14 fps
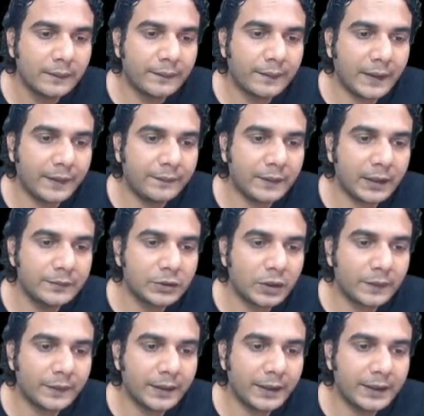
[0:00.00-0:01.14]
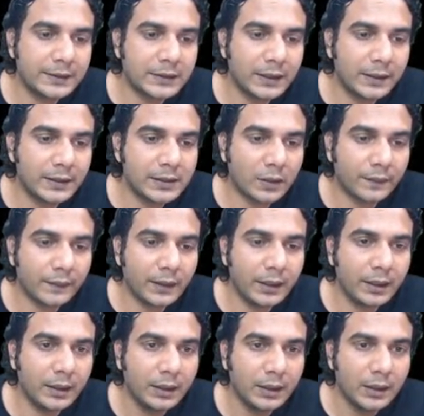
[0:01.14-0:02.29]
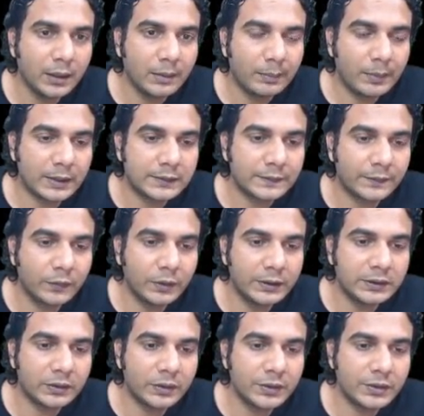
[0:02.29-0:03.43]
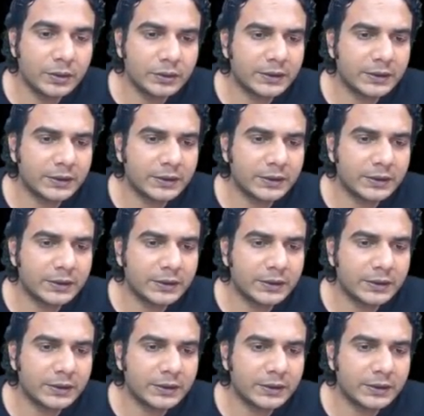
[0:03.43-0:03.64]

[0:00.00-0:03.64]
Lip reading: 5 times of greatest integer of a plus 4 is equal to 0.